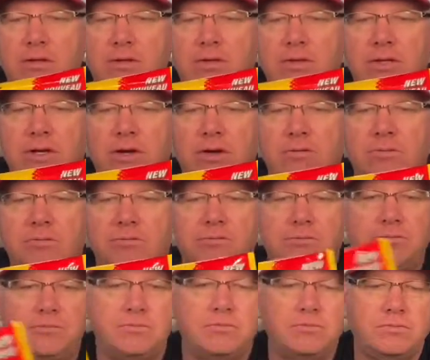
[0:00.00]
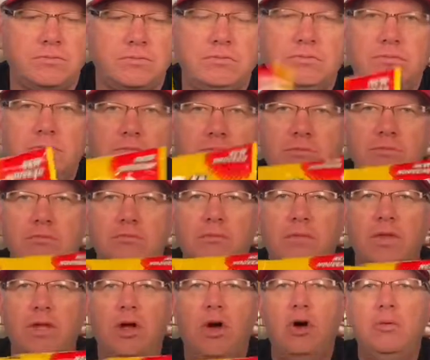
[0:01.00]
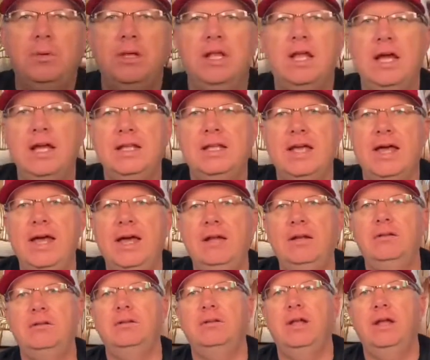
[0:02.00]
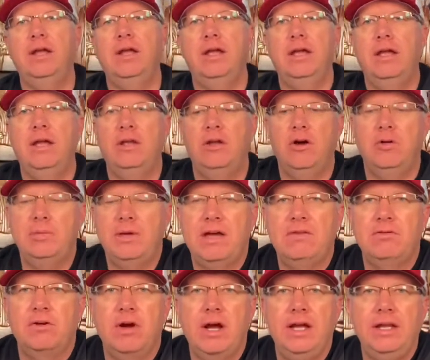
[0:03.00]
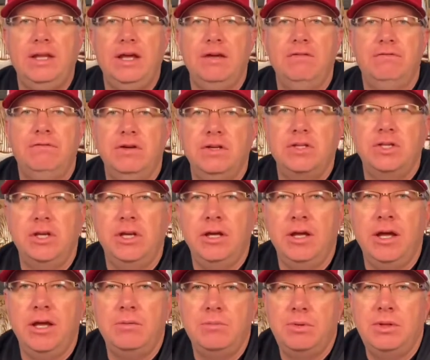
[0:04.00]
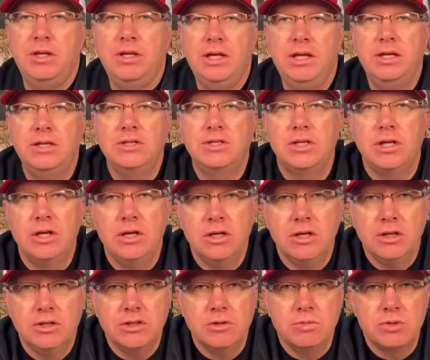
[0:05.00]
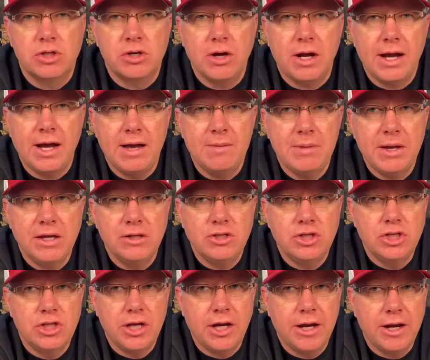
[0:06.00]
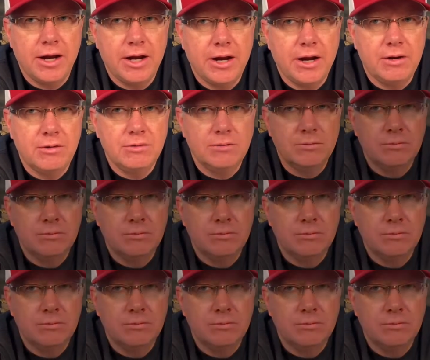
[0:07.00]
So, hope you like that, and hope you have a great day fishing, and please subscribe and share.